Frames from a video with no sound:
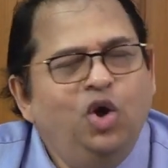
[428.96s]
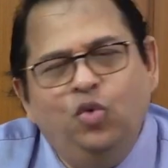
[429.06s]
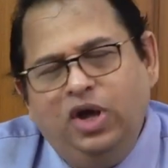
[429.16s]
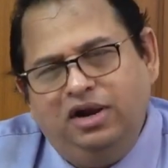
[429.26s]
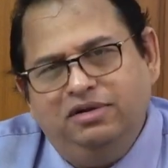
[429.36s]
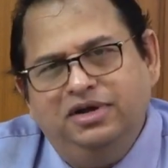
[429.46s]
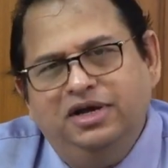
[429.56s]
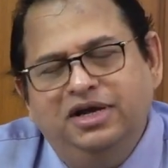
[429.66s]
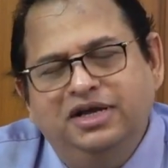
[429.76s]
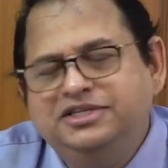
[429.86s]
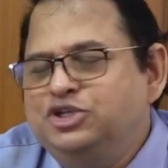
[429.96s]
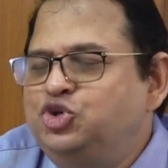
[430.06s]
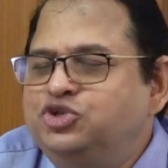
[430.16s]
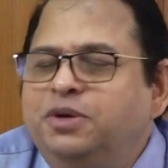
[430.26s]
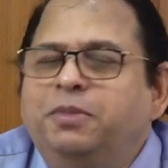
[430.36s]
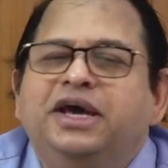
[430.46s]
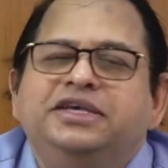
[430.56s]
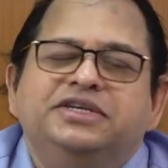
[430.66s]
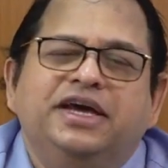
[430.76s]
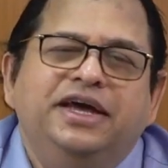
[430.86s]
Well, just to
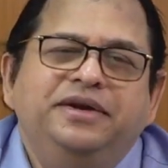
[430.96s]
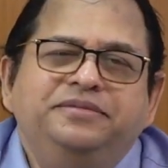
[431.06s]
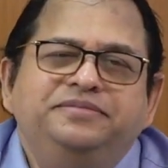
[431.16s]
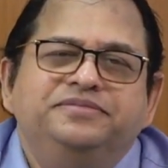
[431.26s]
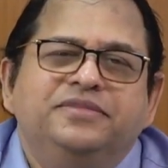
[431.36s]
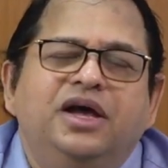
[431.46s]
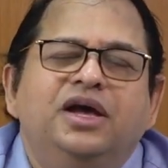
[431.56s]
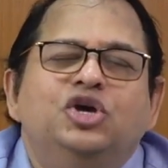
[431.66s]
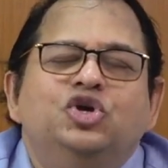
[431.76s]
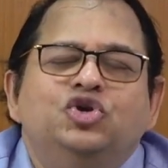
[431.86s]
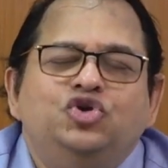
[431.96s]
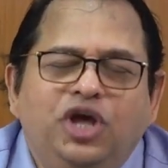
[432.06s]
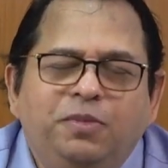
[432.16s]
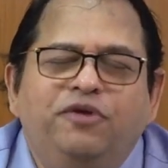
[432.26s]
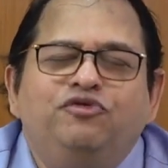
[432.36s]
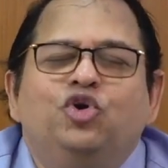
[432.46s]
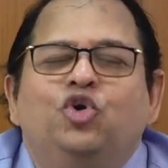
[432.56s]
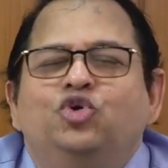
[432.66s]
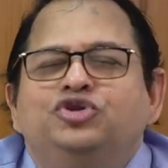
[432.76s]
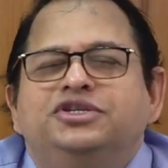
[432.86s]
summarize again, name of your
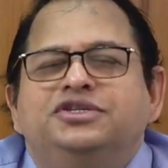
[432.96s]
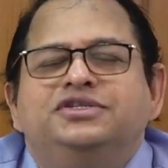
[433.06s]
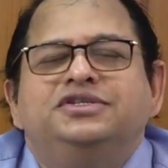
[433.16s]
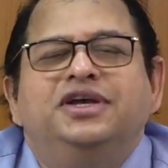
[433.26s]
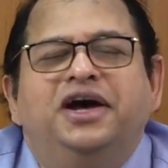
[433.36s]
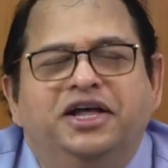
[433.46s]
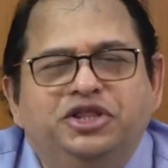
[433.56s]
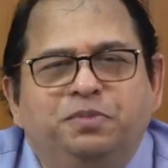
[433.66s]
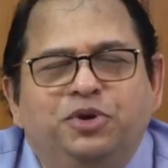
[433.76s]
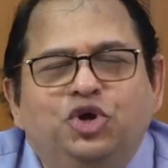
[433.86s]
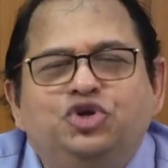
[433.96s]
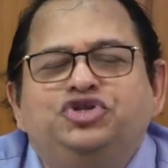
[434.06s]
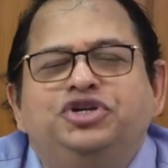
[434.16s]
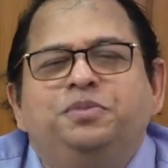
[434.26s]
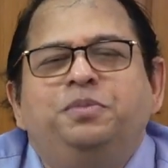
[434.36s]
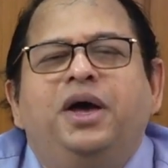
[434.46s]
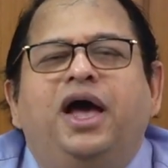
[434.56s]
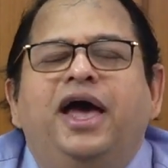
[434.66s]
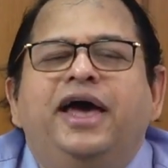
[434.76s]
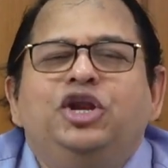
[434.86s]
course is Entrepreneurship
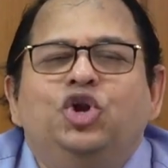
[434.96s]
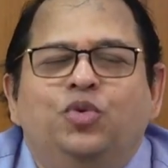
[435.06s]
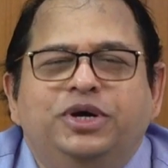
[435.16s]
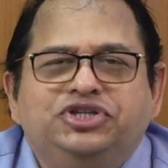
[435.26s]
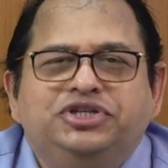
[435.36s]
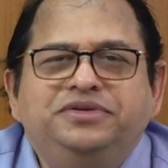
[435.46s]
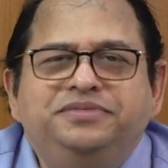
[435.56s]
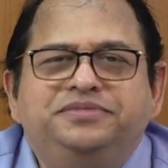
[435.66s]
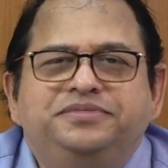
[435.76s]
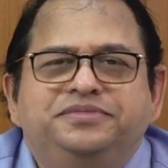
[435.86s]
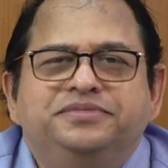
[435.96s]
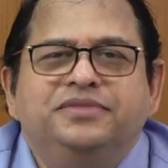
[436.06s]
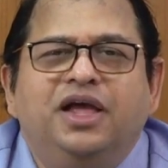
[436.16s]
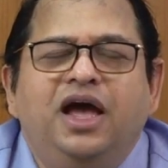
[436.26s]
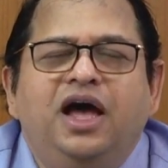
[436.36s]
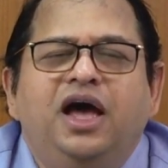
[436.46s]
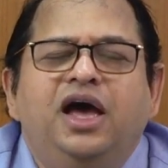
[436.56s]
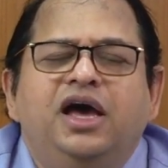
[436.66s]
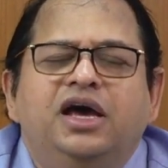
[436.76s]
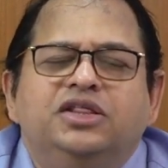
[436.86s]
and Innovation.
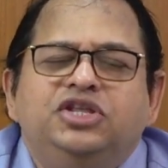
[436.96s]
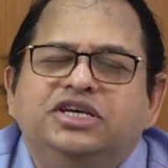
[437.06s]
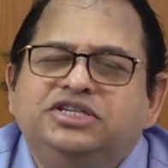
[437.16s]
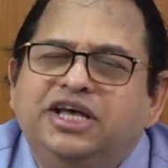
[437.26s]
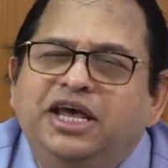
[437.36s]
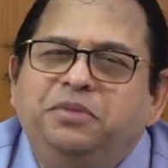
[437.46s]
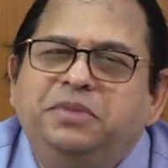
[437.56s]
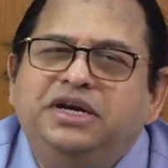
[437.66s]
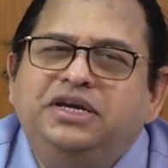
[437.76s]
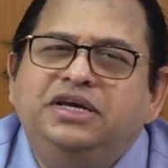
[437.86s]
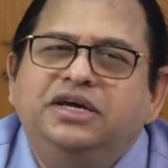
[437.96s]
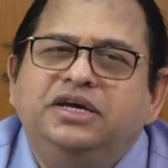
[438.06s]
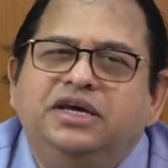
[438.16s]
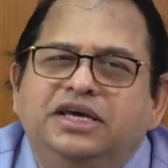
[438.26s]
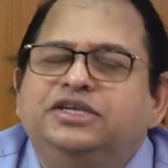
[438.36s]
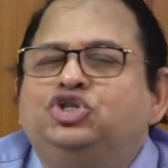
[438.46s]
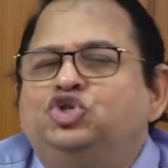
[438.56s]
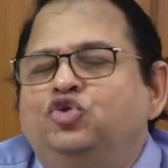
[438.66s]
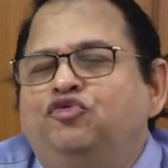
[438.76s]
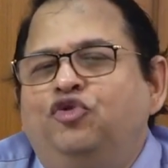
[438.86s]
The assignment is
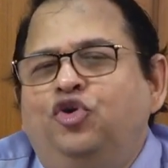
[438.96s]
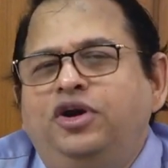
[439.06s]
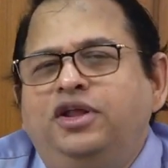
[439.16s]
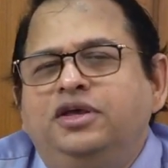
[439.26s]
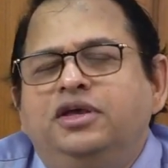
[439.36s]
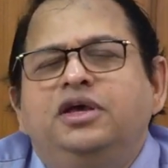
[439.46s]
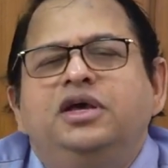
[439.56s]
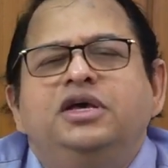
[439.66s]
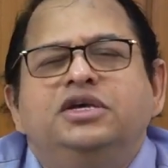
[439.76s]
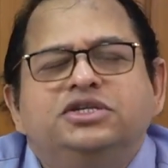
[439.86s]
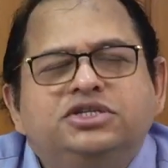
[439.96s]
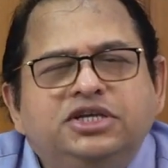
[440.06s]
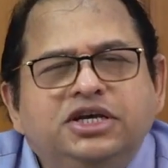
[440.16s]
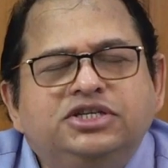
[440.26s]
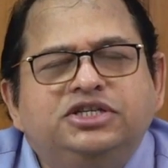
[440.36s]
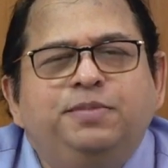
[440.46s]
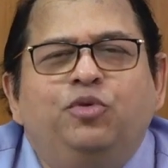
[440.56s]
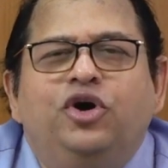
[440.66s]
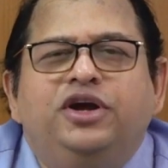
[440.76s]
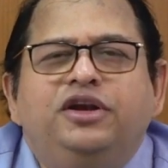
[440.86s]
twofold: 60
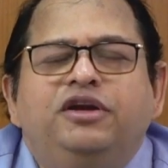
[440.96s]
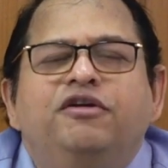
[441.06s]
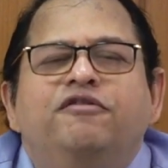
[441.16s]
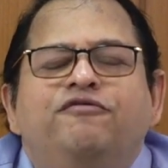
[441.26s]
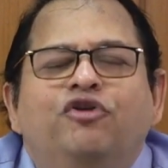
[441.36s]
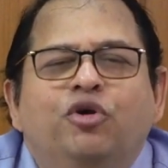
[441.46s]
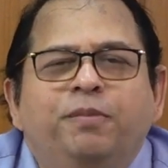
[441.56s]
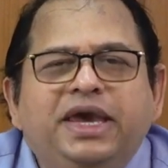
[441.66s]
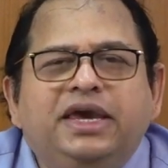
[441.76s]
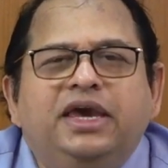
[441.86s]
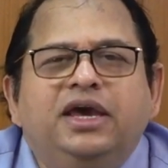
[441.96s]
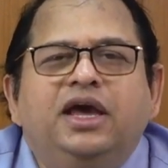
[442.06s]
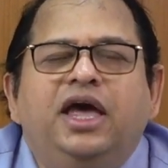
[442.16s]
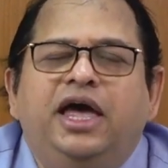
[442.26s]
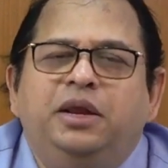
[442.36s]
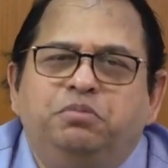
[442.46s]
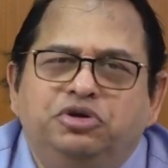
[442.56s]
point for making a